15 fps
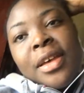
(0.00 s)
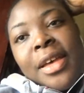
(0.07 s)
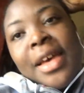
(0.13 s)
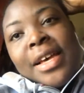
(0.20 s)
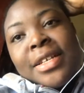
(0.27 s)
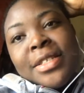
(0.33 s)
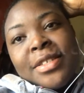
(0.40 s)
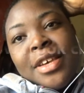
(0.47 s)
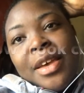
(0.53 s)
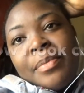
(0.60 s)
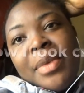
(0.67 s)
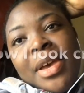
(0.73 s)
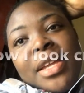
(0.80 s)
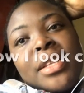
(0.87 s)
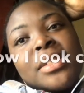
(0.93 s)
Okay guys, so
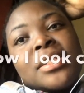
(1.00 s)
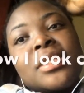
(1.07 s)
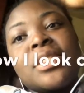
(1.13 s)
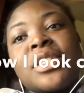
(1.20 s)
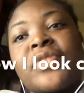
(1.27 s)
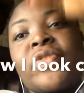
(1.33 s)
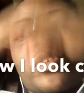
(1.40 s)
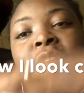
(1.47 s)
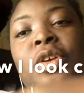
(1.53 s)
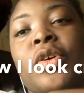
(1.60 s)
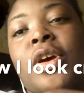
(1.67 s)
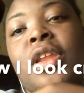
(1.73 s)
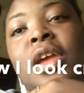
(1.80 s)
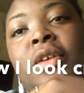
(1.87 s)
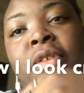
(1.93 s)
I'm editing this video
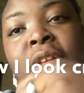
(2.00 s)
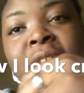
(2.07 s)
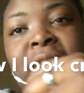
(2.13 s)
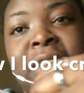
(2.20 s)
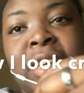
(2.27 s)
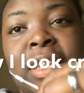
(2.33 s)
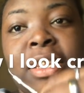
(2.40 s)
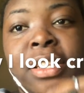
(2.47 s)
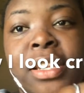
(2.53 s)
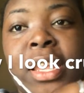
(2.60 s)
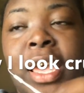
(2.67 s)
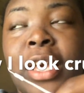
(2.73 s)
and I realized I didn't